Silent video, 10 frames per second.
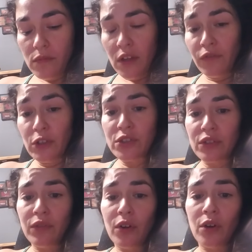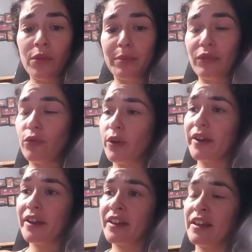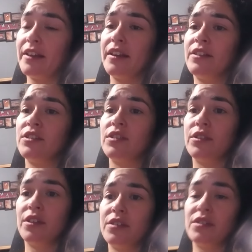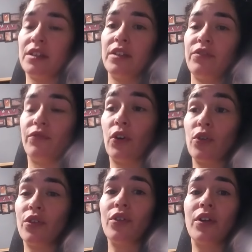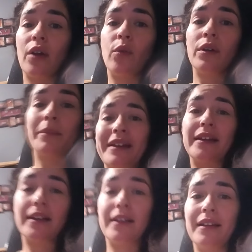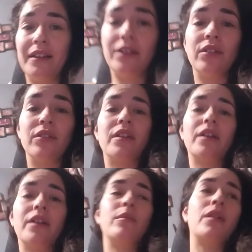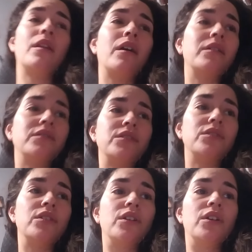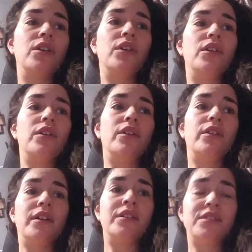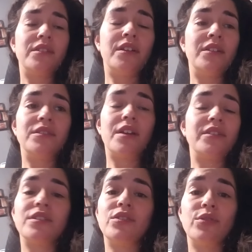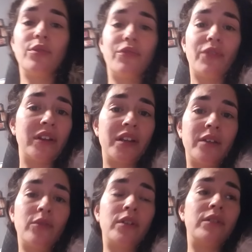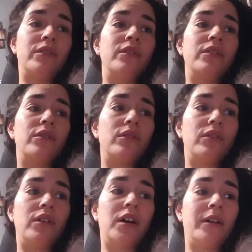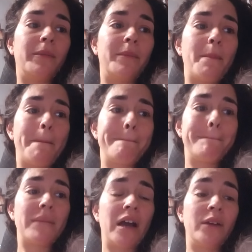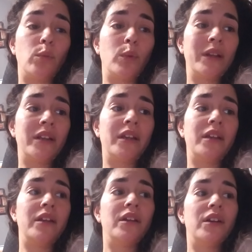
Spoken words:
First of all, before I get into this any further, I want to make it clear that I'm not intending to offend anyone. I really,